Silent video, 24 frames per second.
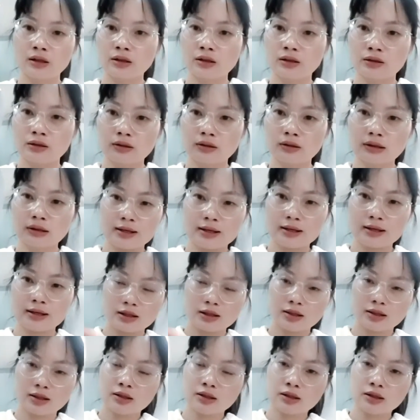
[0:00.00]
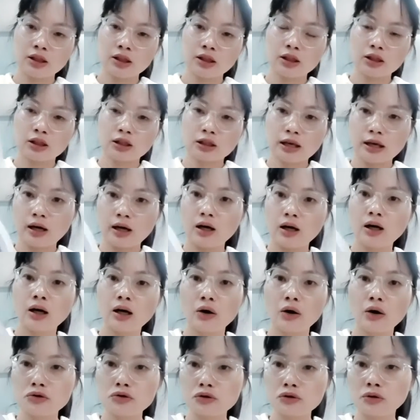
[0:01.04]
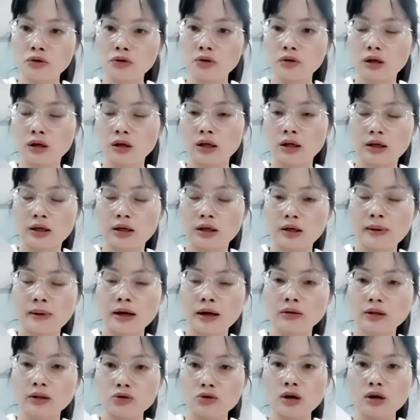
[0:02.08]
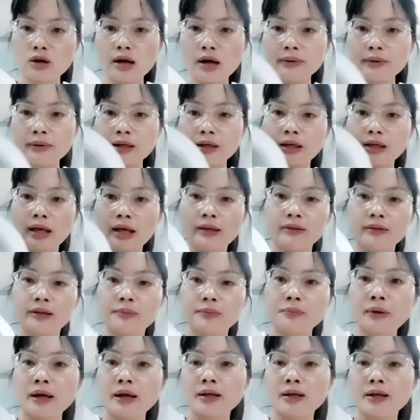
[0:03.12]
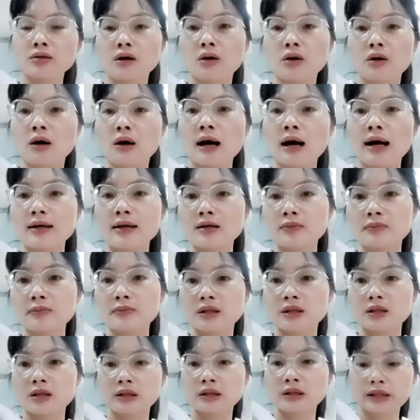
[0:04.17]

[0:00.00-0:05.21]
It also about the driver can depend on customer need.